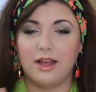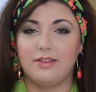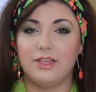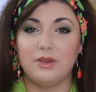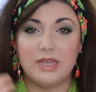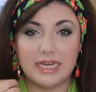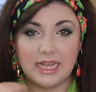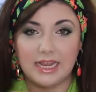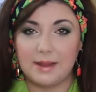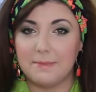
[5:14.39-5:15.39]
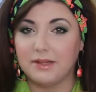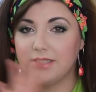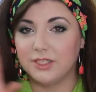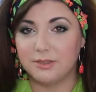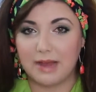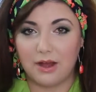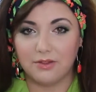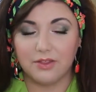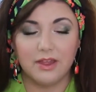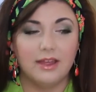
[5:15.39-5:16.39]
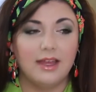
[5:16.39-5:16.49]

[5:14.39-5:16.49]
and then you eat it and it melts in your mouth.